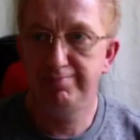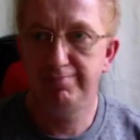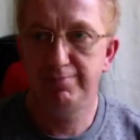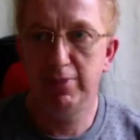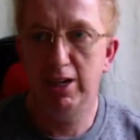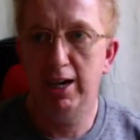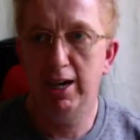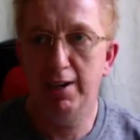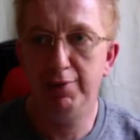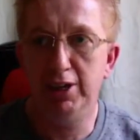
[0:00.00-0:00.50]

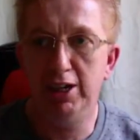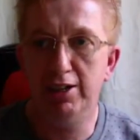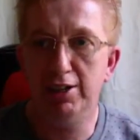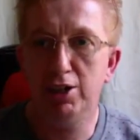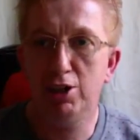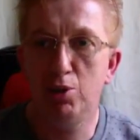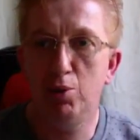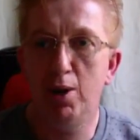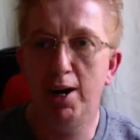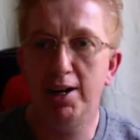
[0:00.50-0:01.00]
Have you any
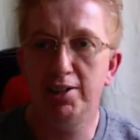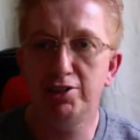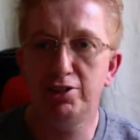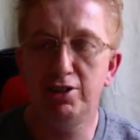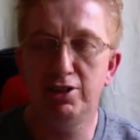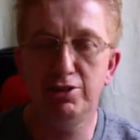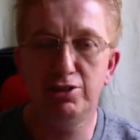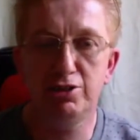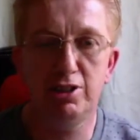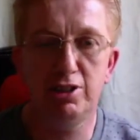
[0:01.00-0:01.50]

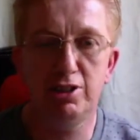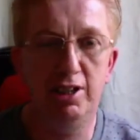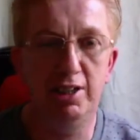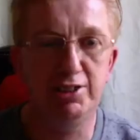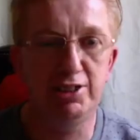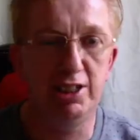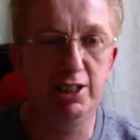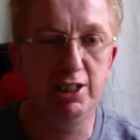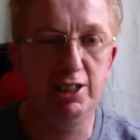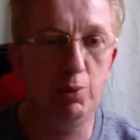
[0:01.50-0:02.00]
questions, or
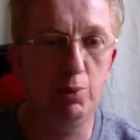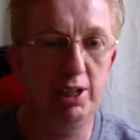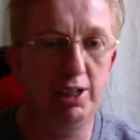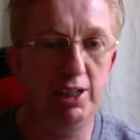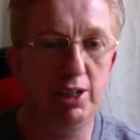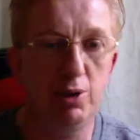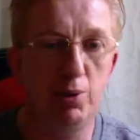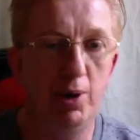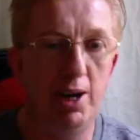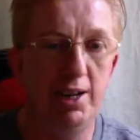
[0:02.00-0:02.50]
has anyone
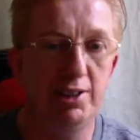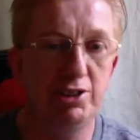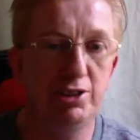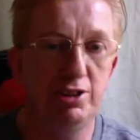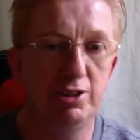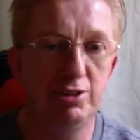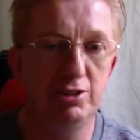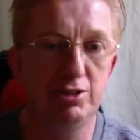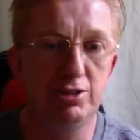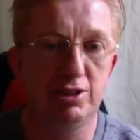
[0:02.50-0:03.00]
any
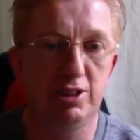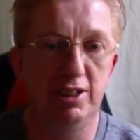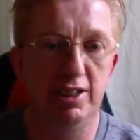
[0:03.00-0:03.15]
questions?